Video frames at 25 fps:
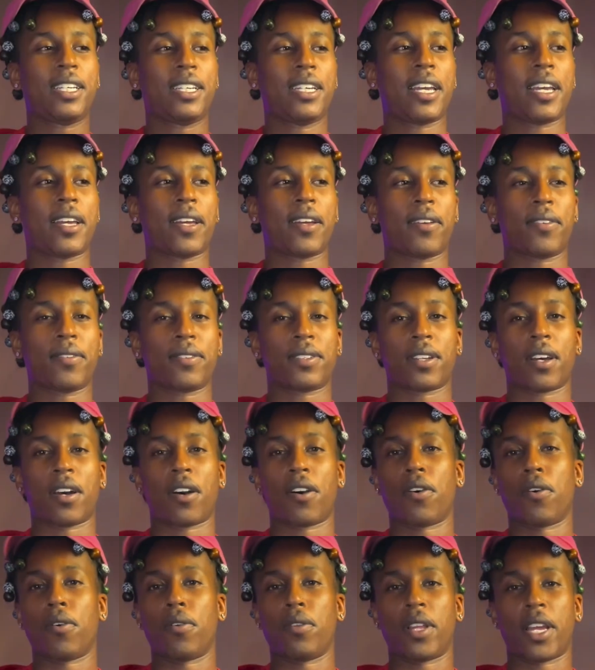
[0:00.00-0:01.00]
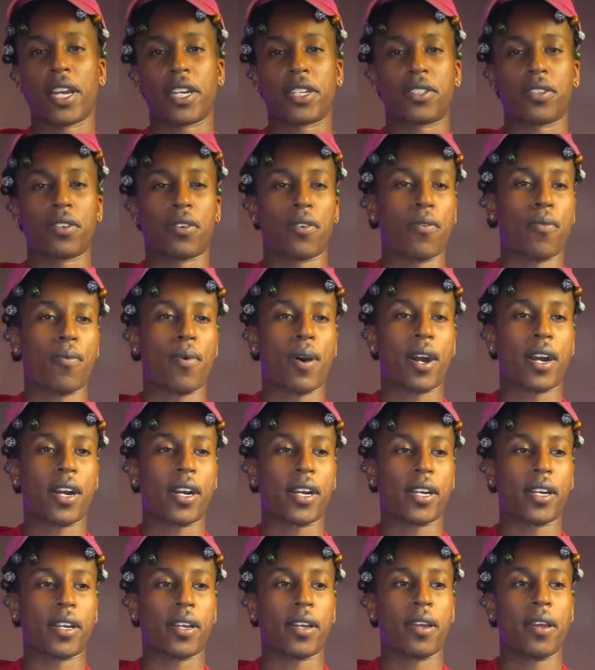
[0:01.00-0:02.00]
gives a whole lecture on
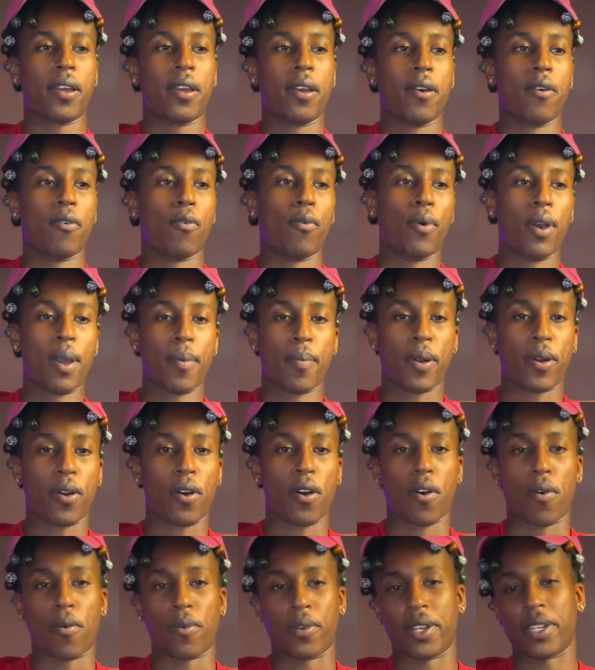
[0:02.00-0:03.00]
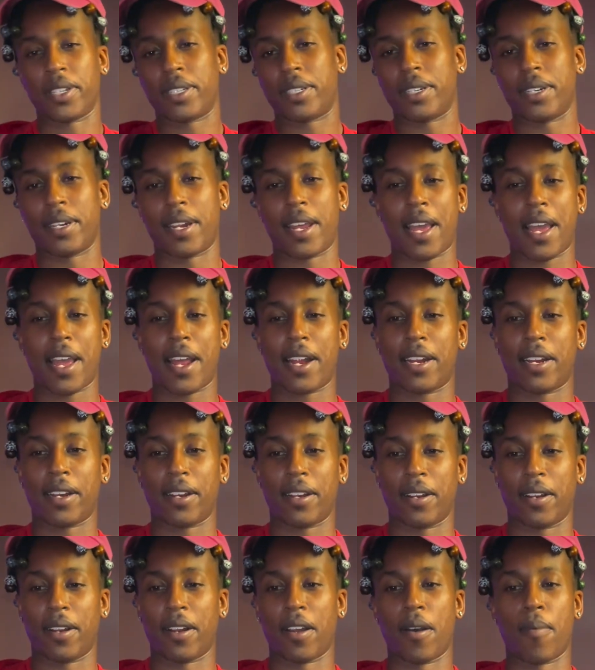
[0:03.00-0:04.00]
why women are this and that
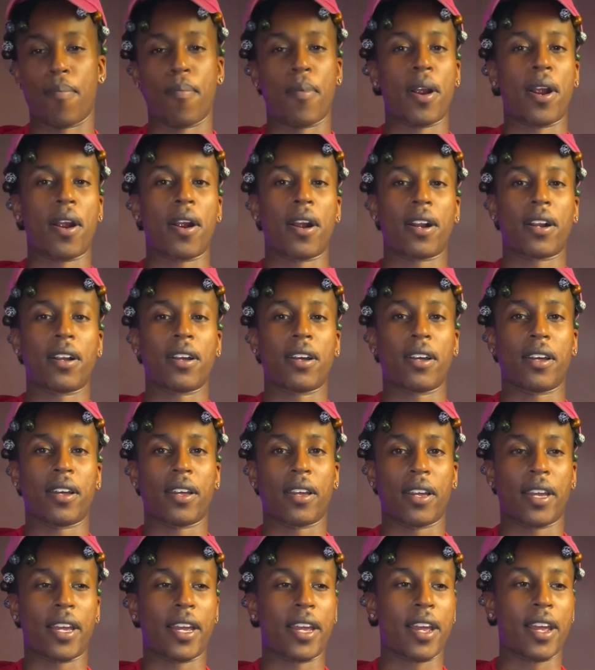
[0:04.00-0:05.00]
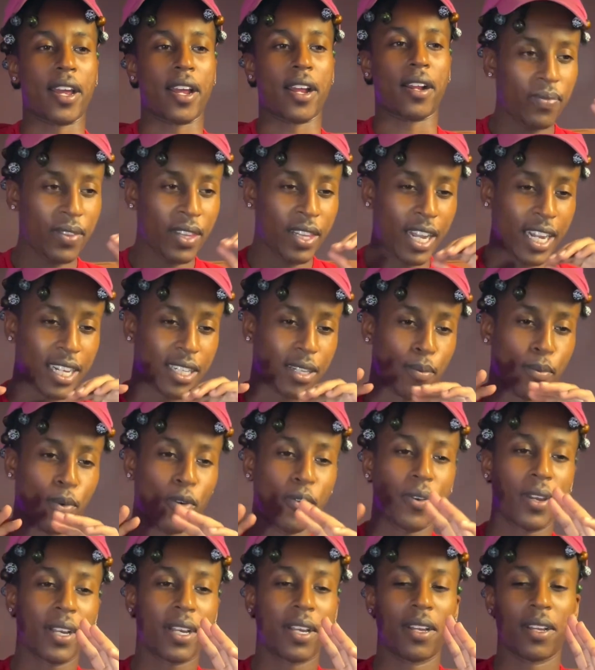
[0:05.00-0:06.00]
in America. And like the
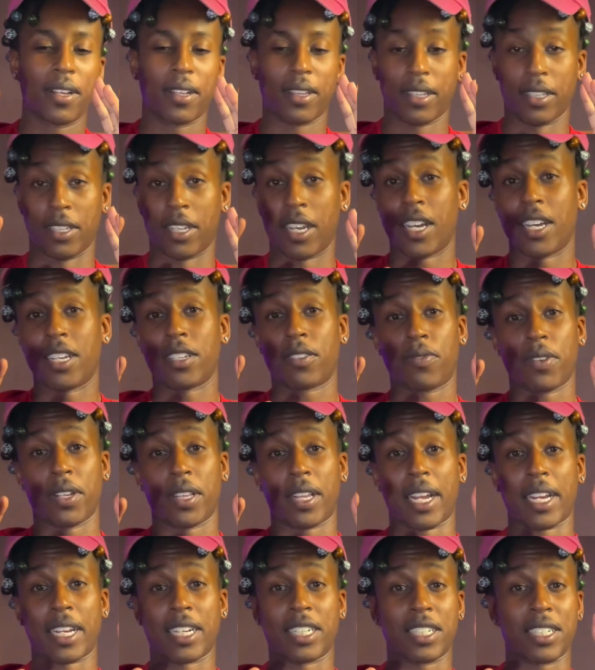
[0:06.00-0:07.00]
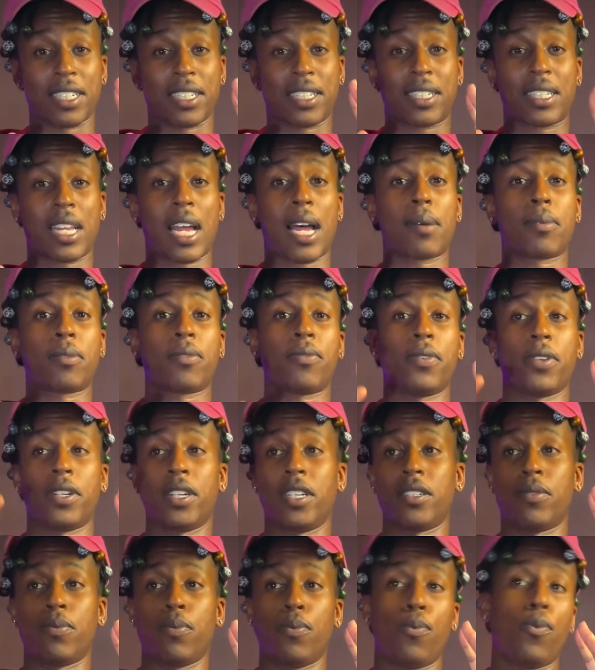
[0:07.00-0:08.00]
movie does feel like it just stops for
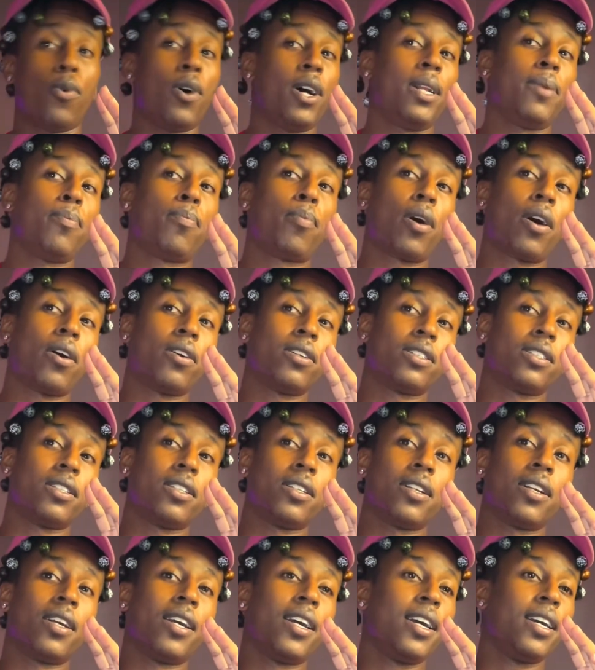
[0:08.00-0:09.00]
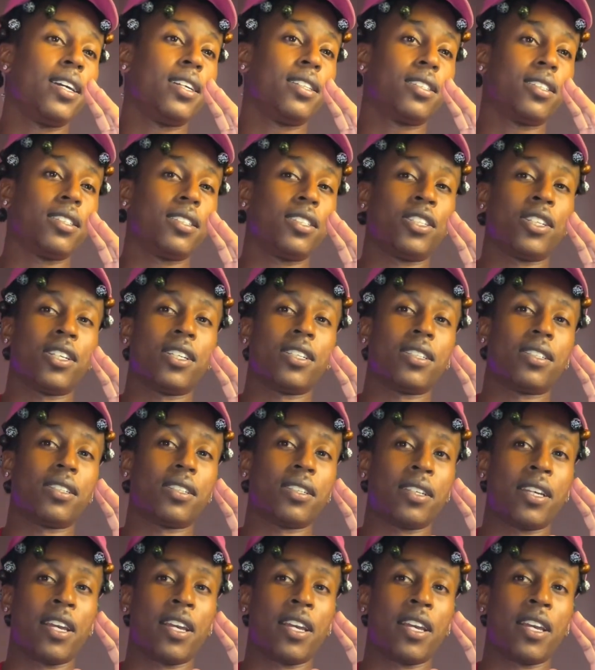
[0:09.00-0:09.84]
this one person to just